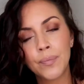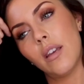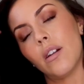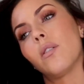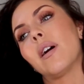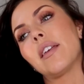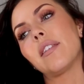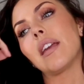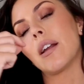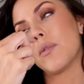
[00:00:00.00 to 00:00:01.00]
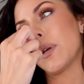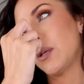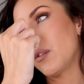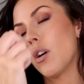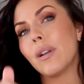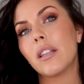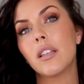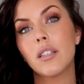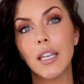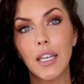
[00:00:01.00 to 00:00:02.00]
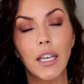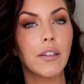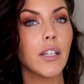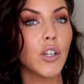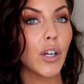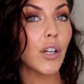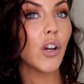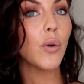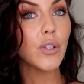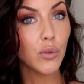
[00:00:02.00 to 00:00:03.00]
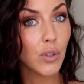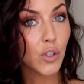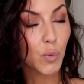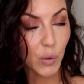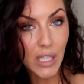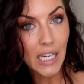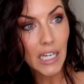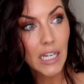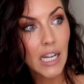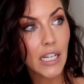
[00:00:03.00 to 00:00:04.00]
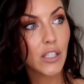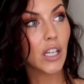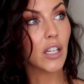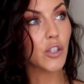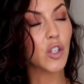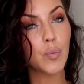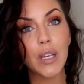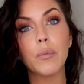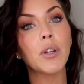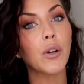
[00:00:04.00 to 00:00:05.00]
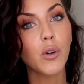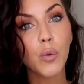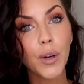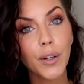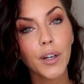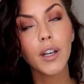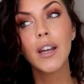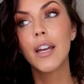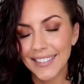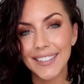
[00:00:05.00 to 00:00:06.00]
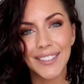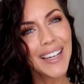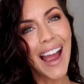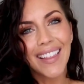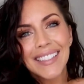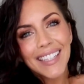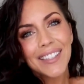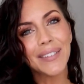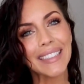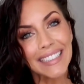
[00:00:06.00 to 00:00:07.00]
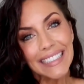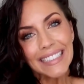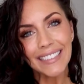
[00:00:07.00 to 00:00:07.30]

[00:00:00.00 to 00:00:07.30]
You know, I don't want you to go into this thinking that you're gonna go and do this routine and it's gonna just be a miracle worker. So yeah, let's get into it.